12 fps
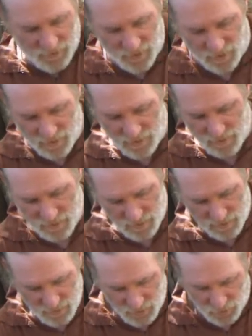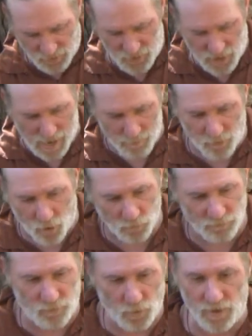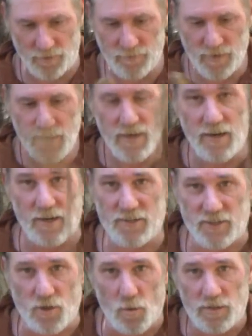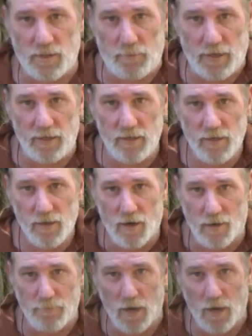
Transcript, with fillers: it's going to do the job of holding for you. And this is going to be our